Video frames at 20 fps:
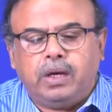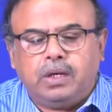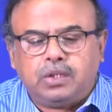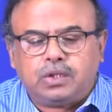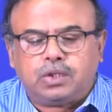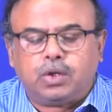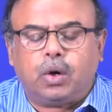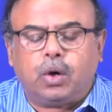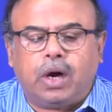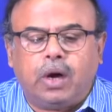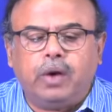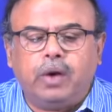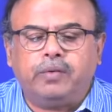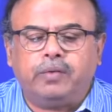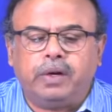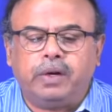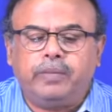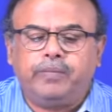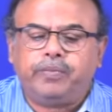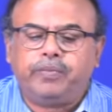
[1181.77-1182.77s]
So,
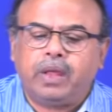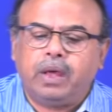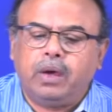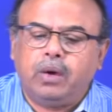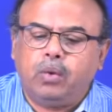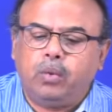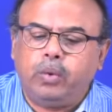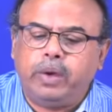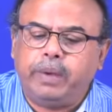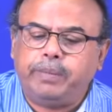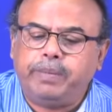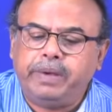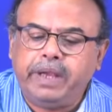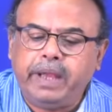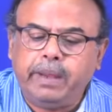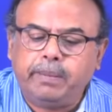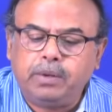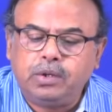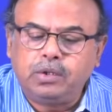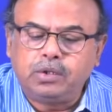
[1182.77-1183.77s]
however, we have been
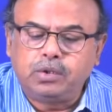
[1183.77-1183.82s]
able